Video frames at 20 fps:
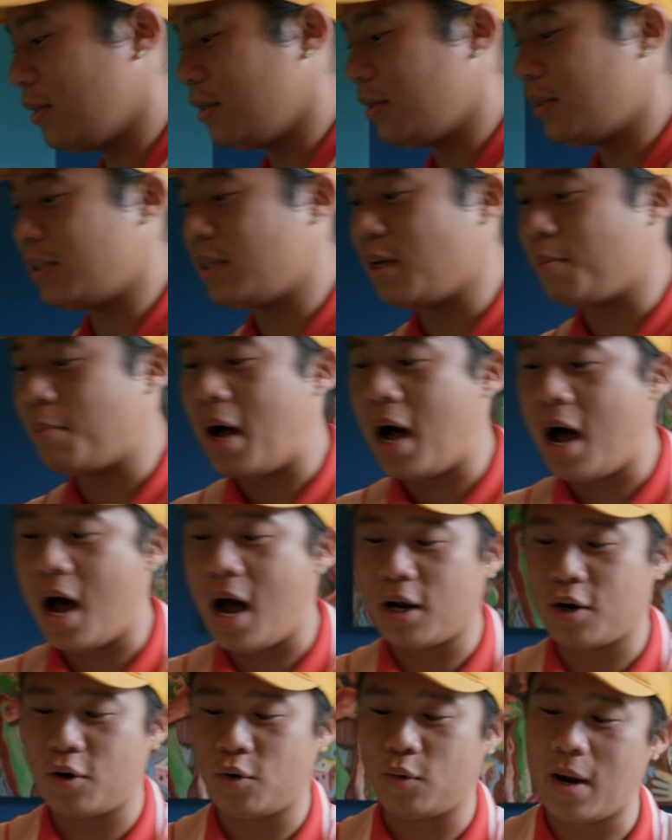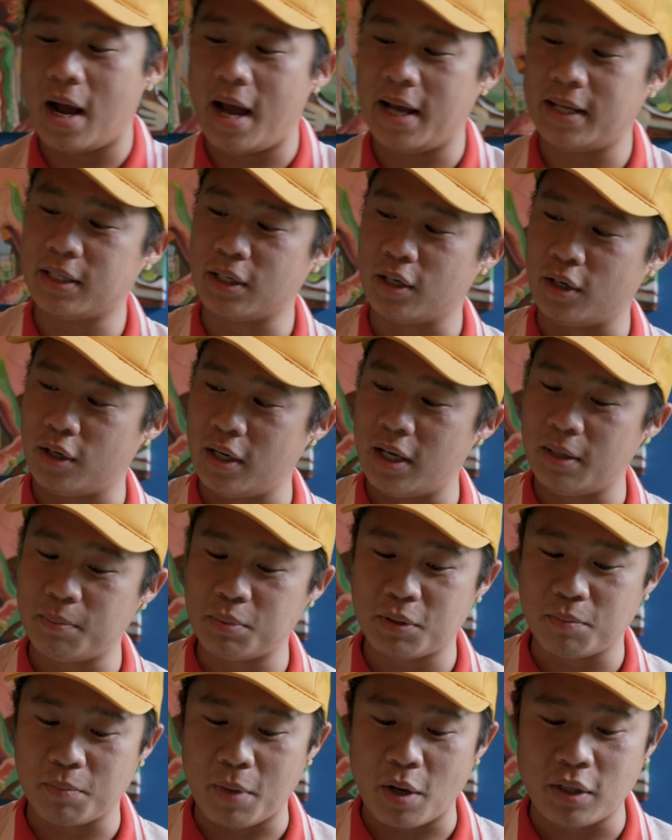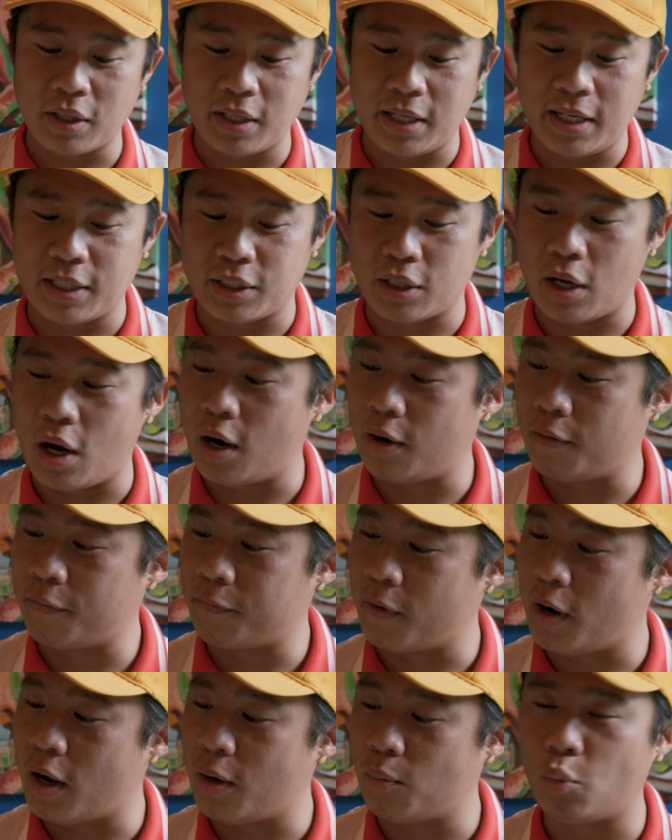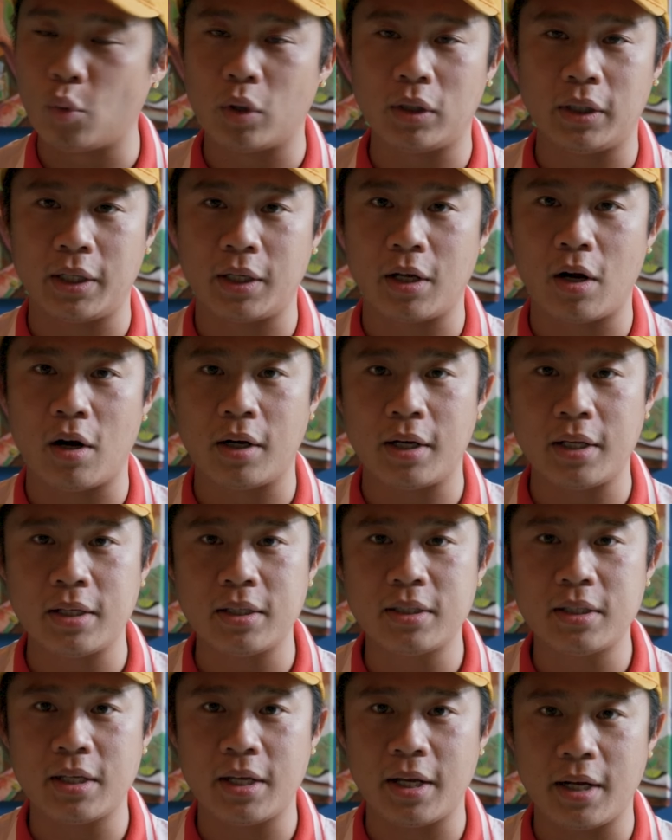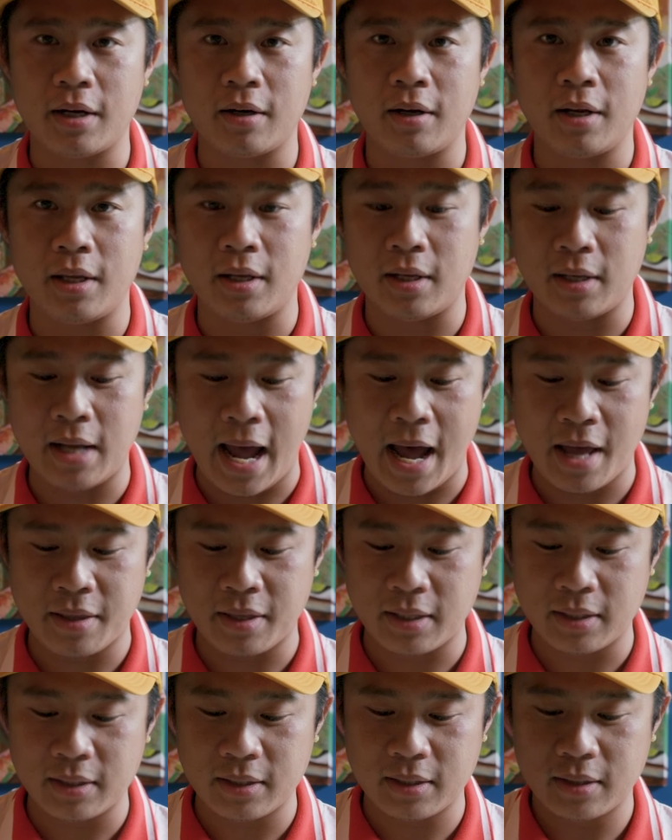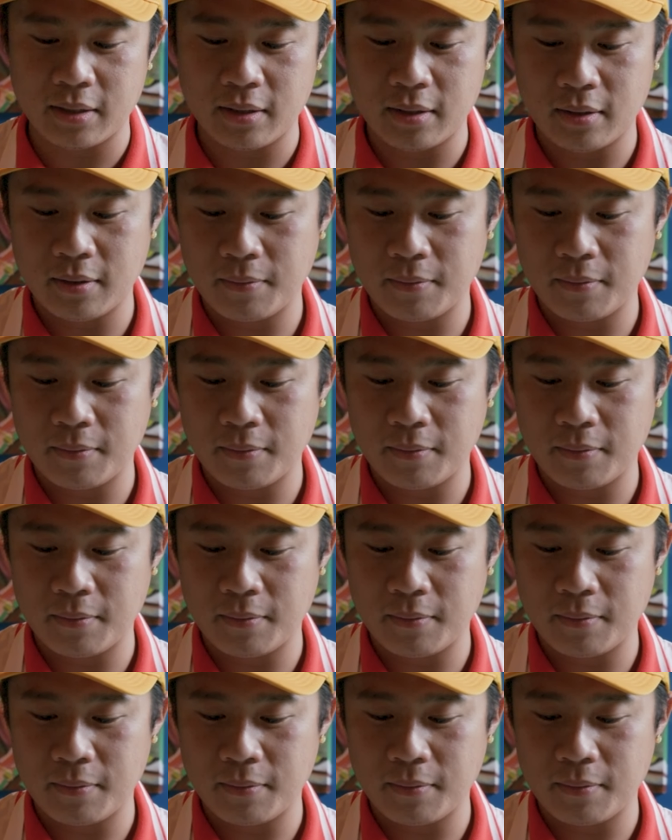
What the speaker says: some Hakurai turnips. Both of these are from Woodland Gardens here in Athens.